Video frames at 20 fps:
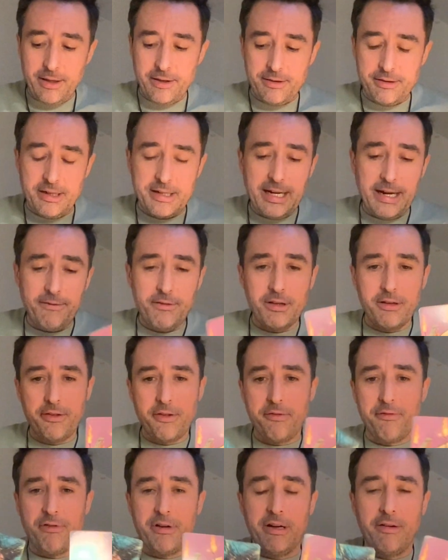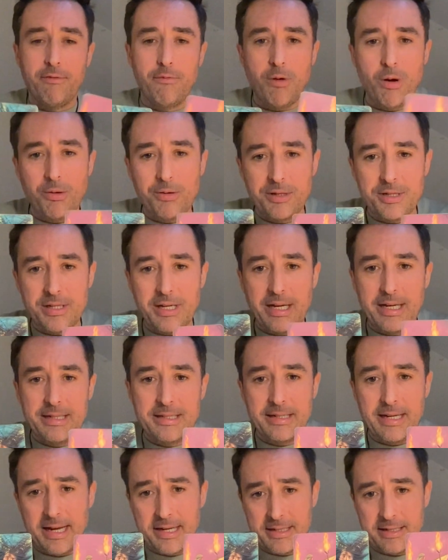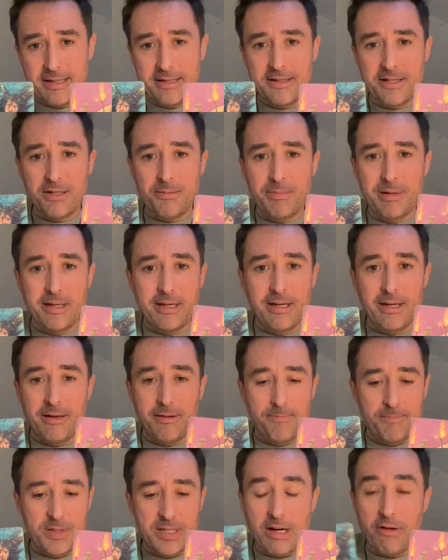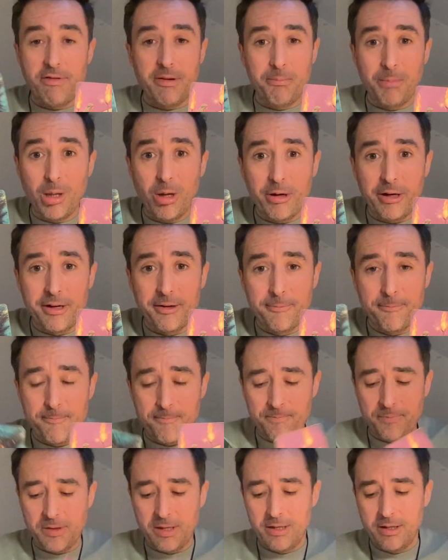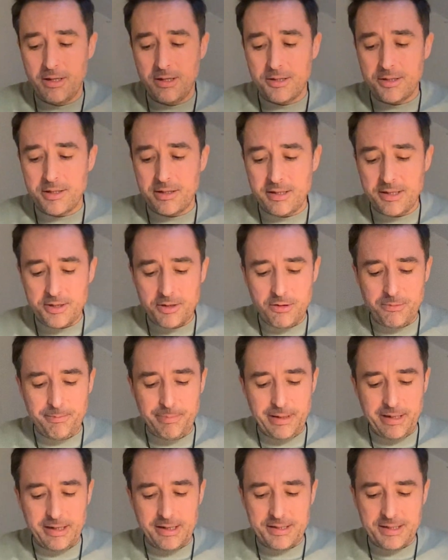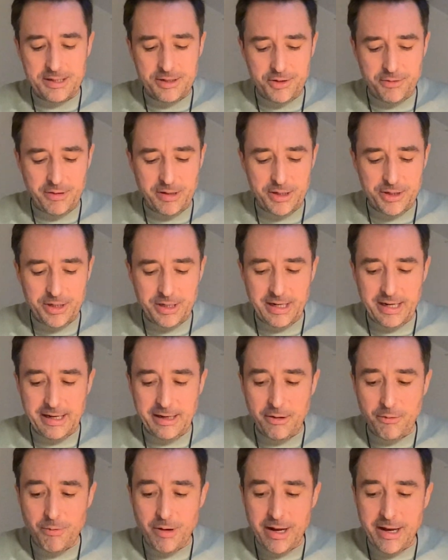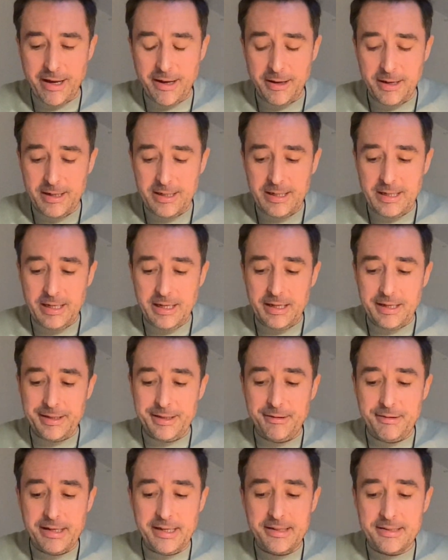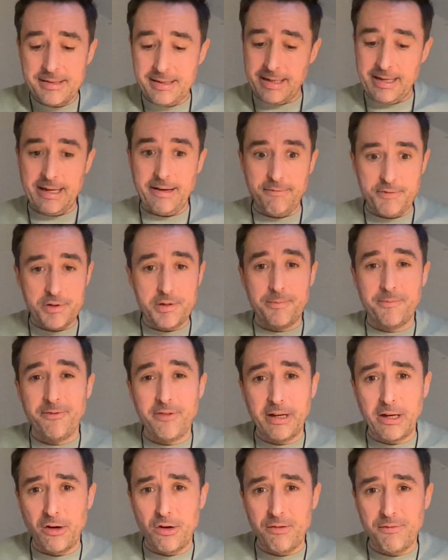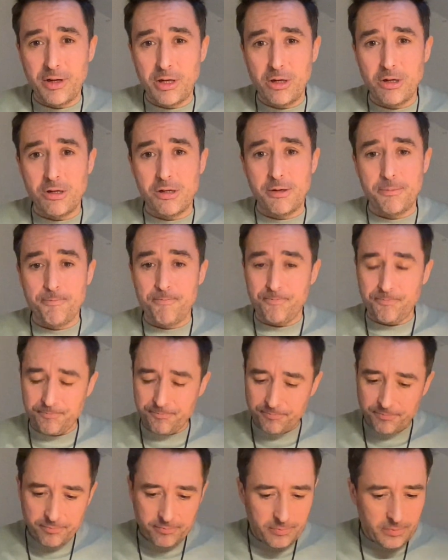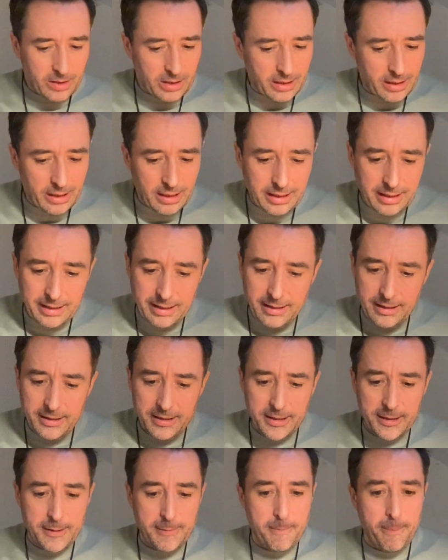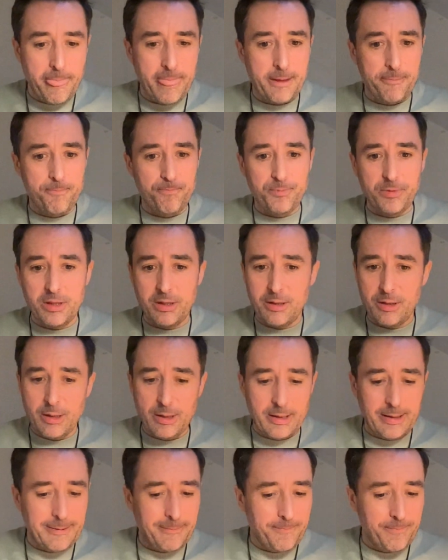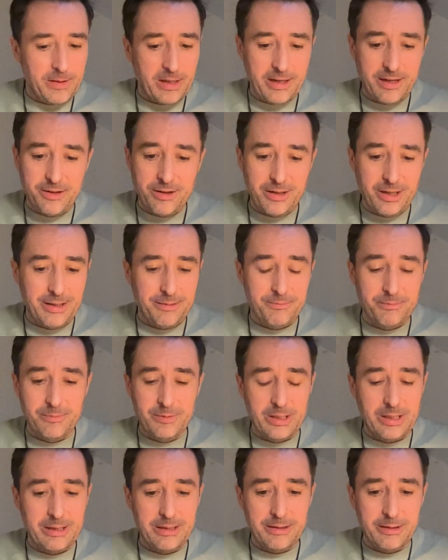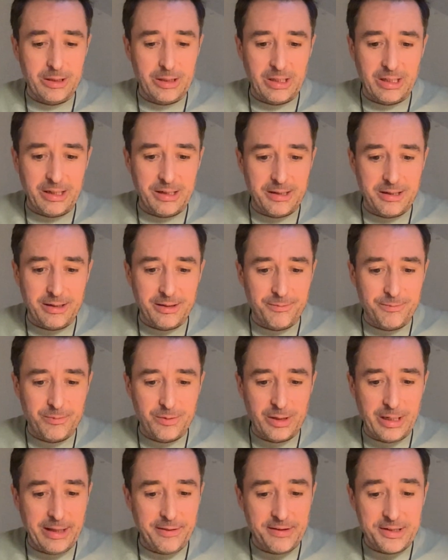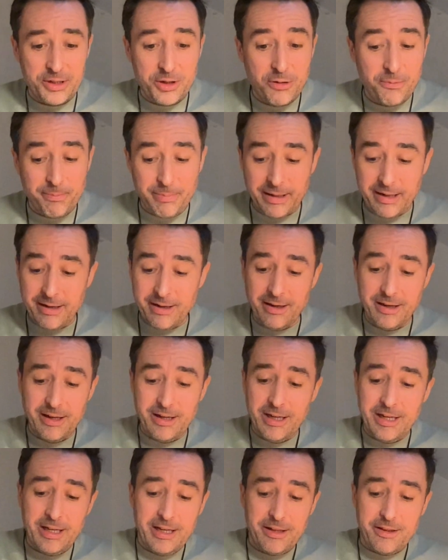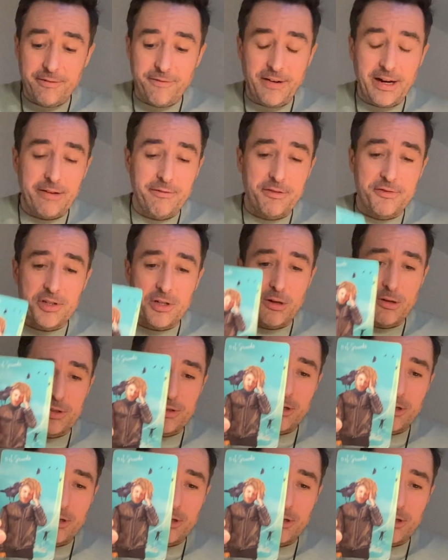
The Devil and the Three of Wands is destined to be self-employed. So this could be a situation here where you need to give something another go. This could be, the Five of Swords